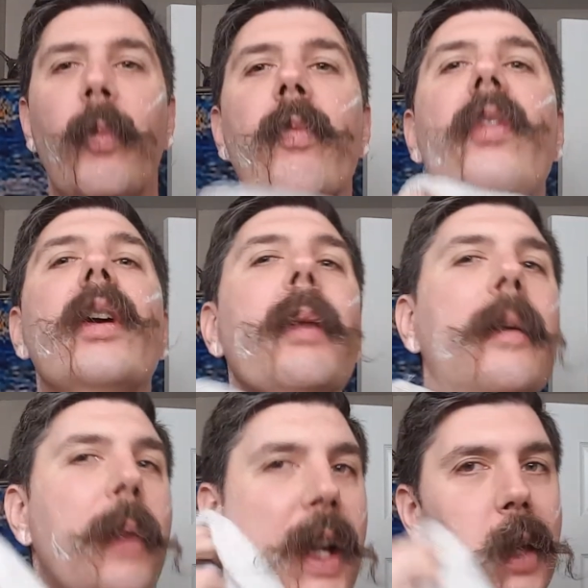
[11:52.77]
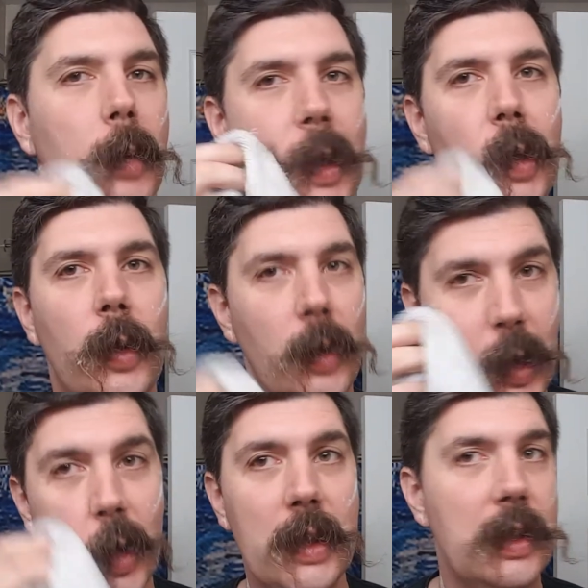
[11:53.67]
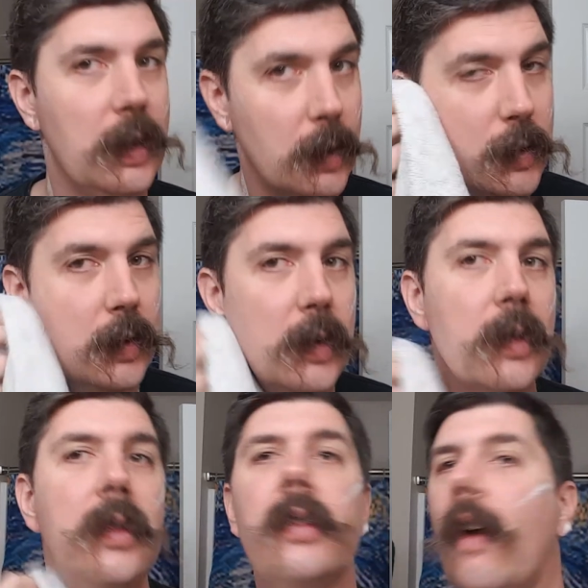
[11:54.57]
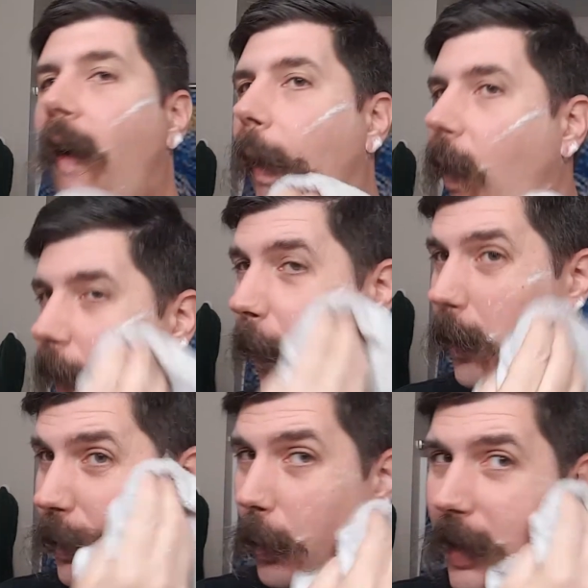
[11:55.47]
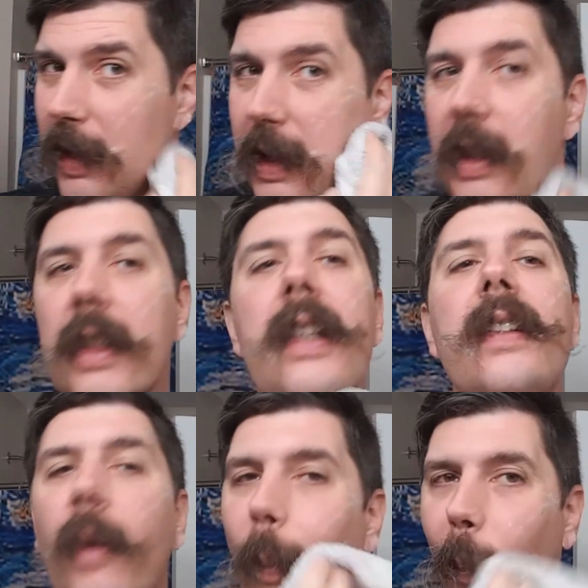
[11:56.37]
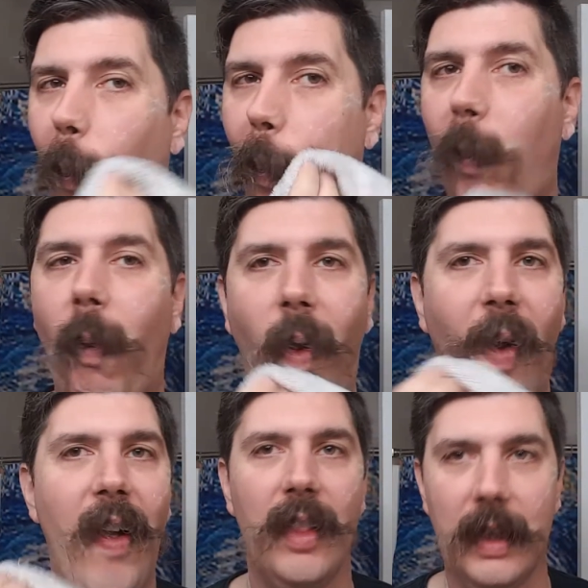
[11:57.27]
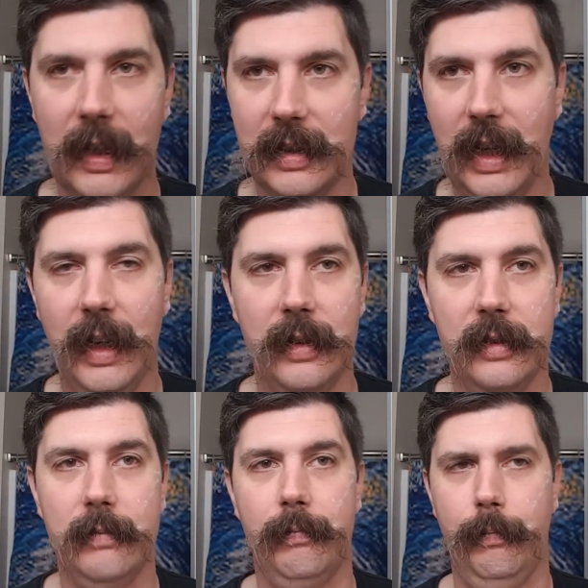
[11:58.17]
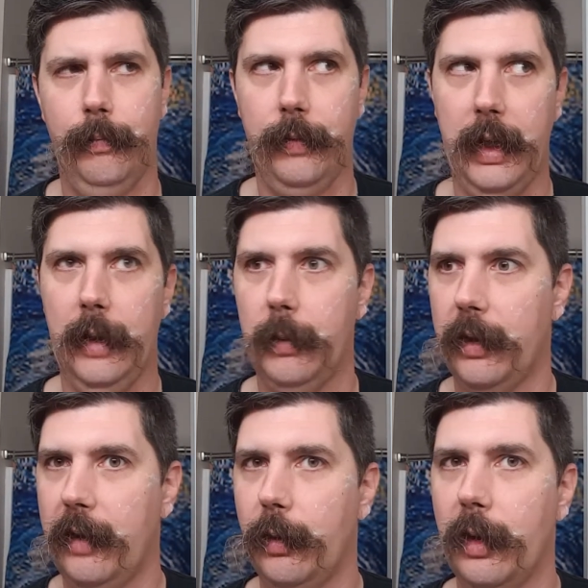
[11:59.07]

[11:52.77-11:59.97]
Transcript: Nobody paid me to do this, and it was a winning. And like I say in damn near every one of